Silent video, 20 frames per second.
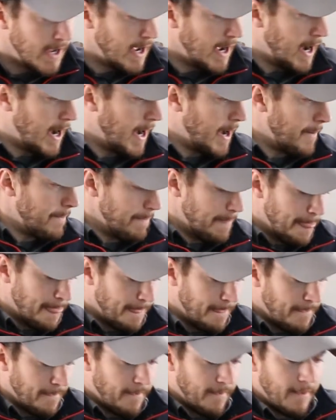And
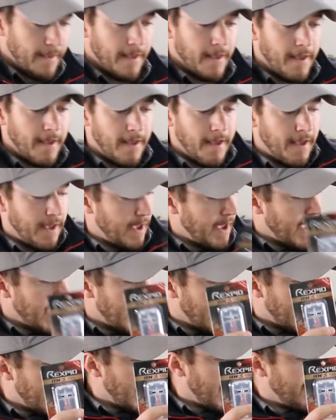
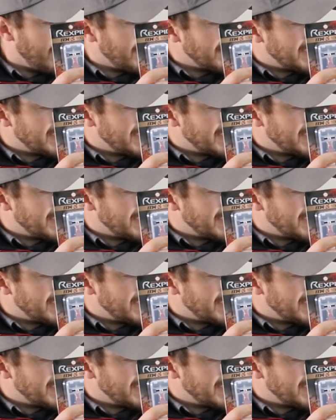the